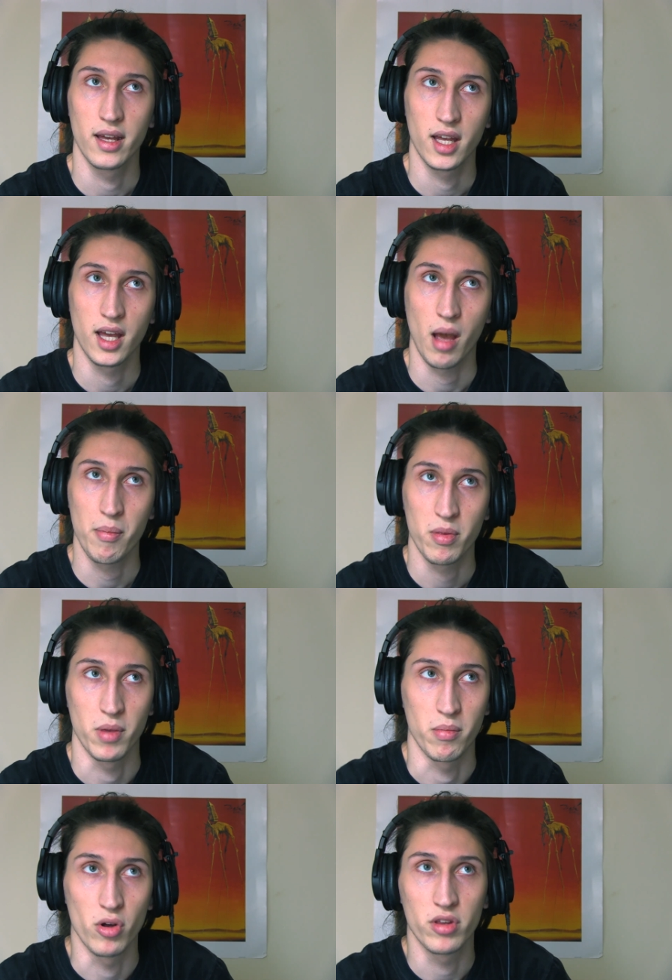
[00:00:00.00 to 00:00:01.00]
kept me
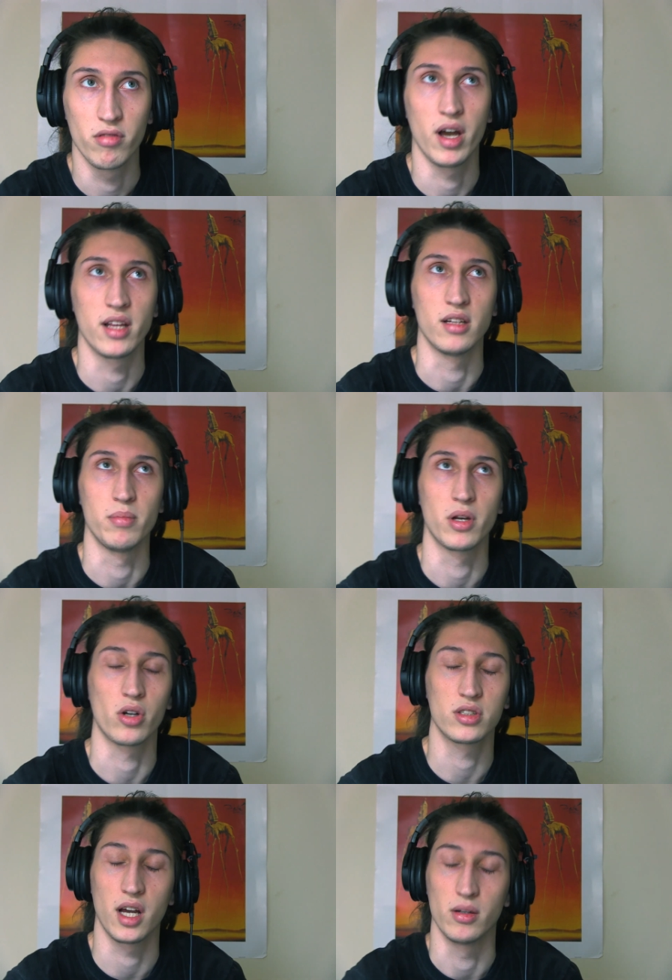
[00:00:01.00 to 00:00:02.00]
motivated
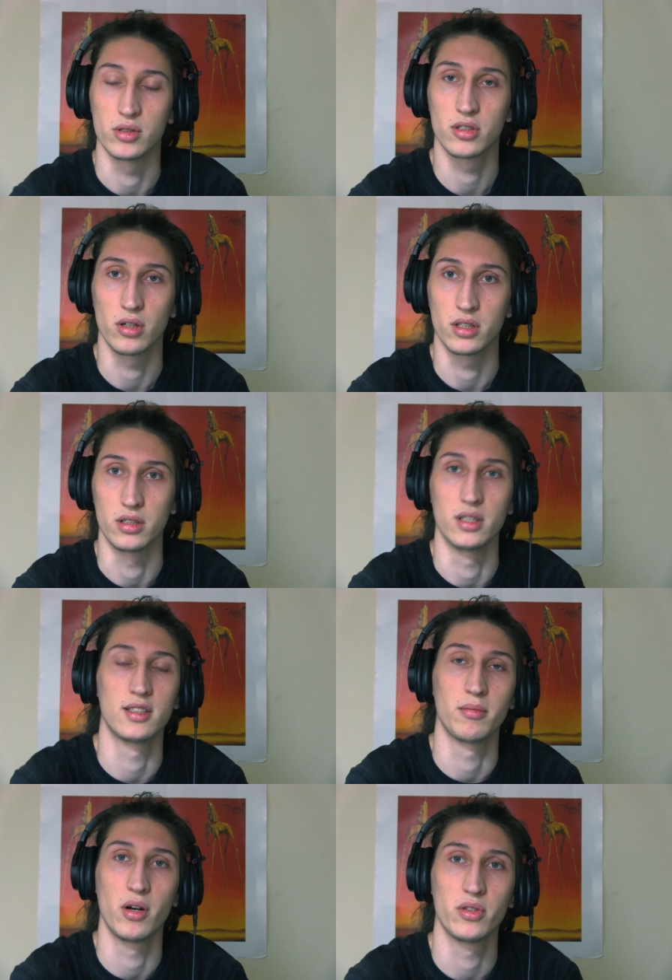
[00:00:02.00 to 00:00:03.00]
because I was so curious
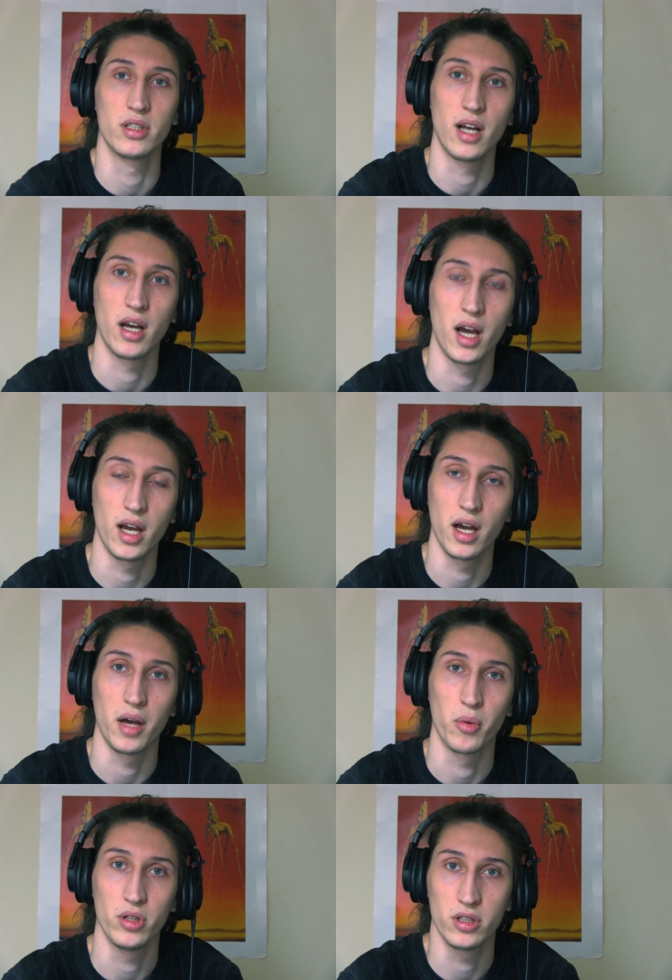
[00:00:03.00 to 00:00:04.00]
about it. I
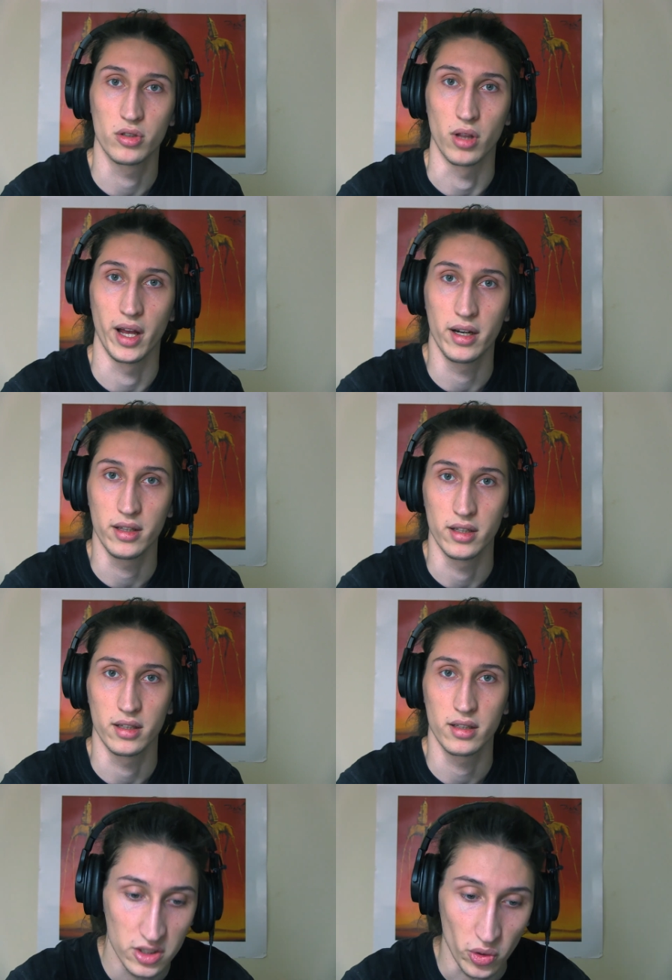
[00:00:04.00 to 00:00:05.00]
wanted to learn
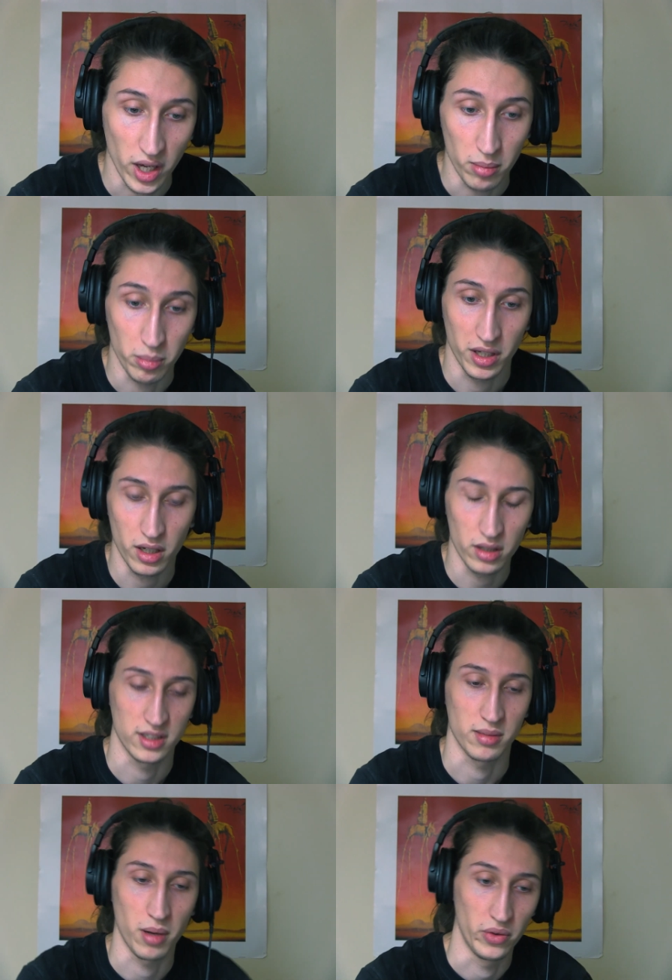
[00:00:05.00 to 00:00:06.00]
it. So yeah, be curious
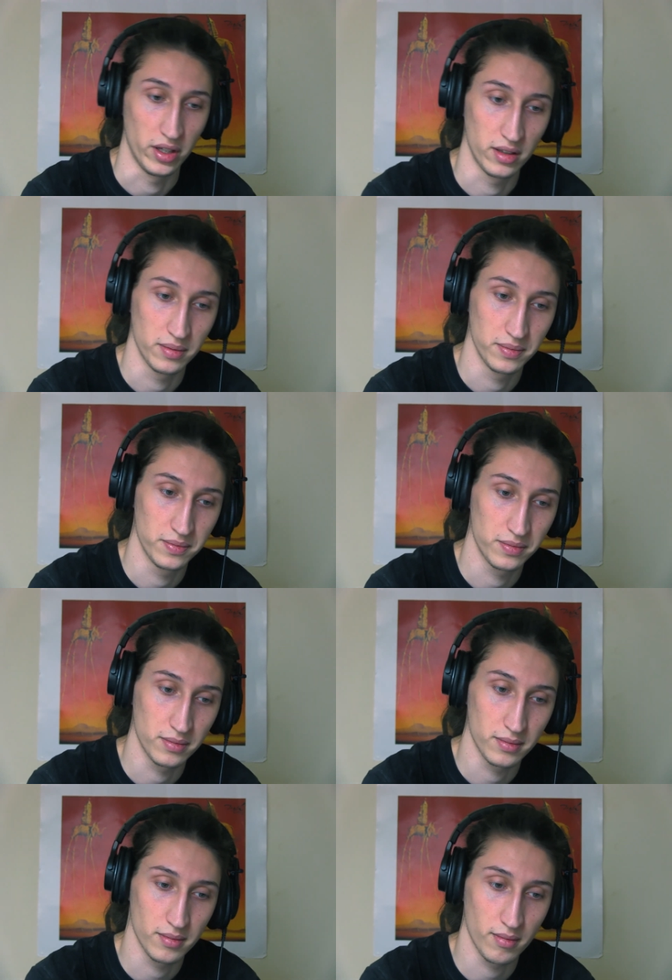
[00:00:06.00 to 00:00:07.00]
about it.
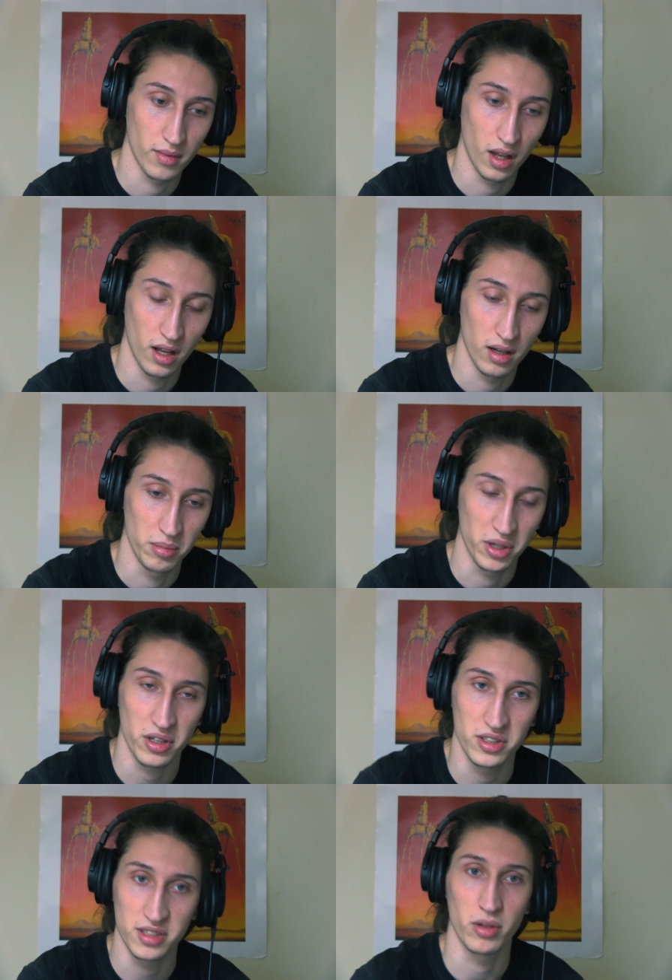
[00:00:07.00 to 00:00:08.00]
Be
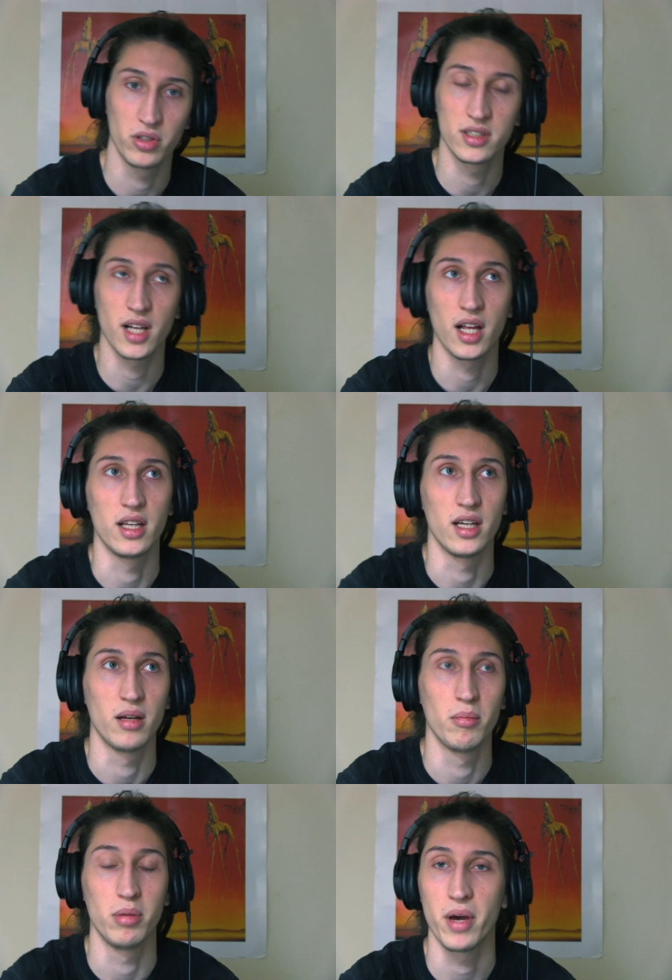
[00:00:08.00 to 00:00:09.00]
curious about your study,
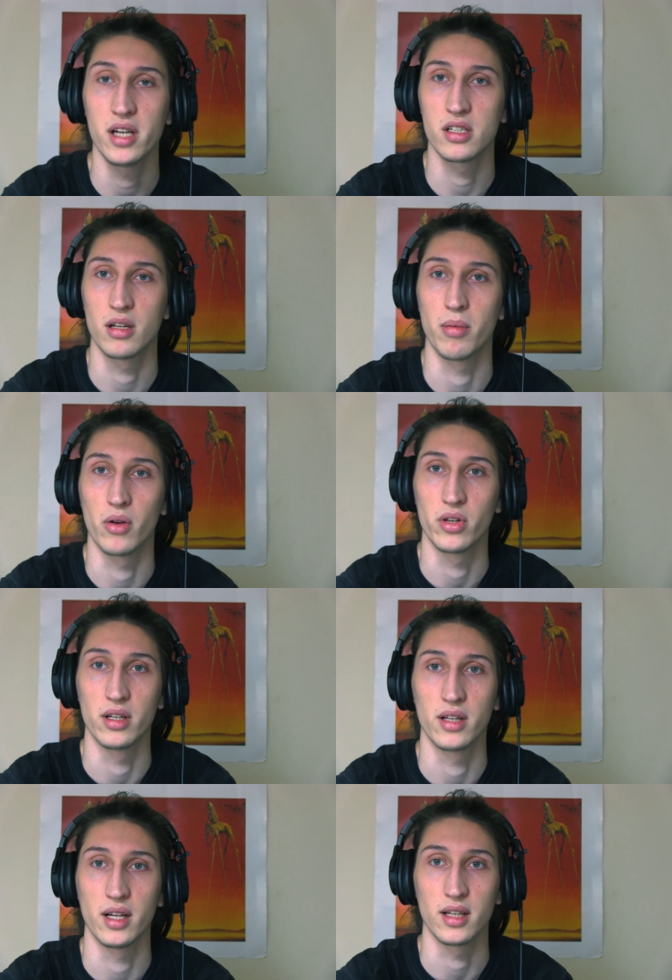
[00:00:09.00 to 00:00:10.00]
be patient about
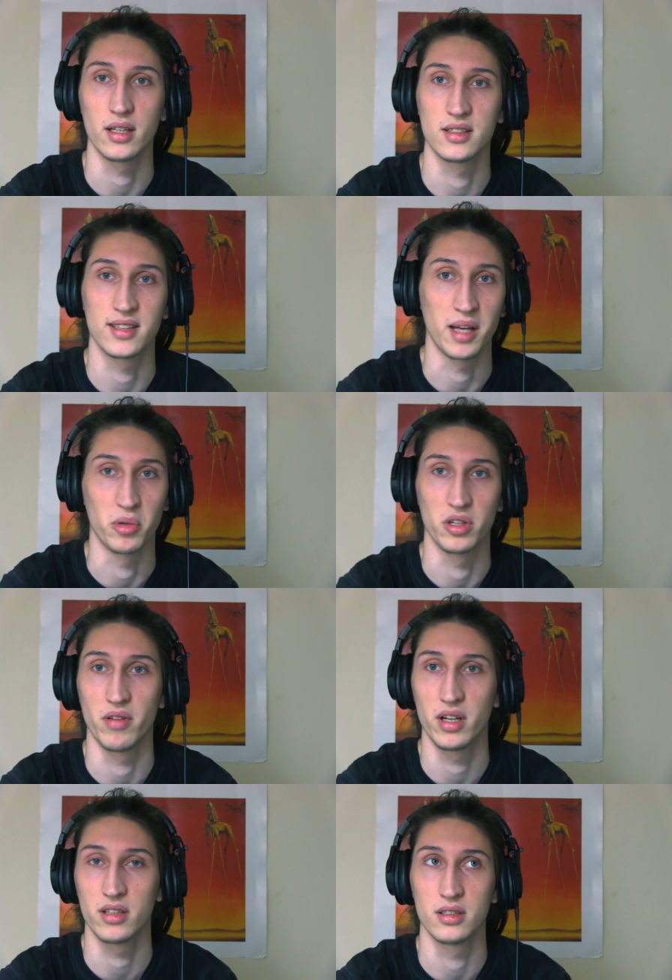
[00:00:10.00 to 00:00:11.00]
it, and stay
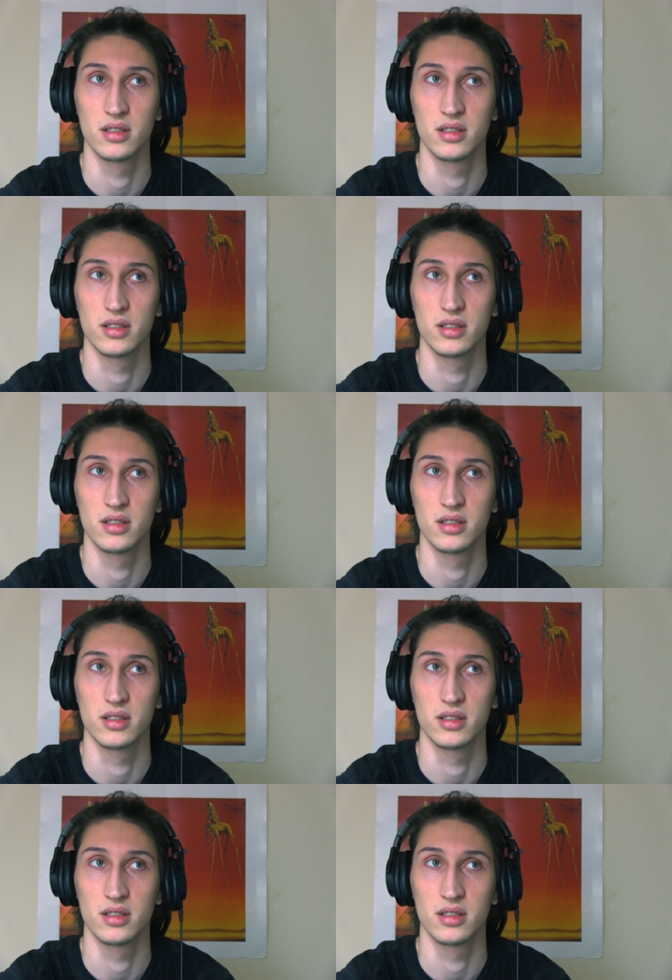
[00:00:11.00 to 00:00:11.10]
motivated.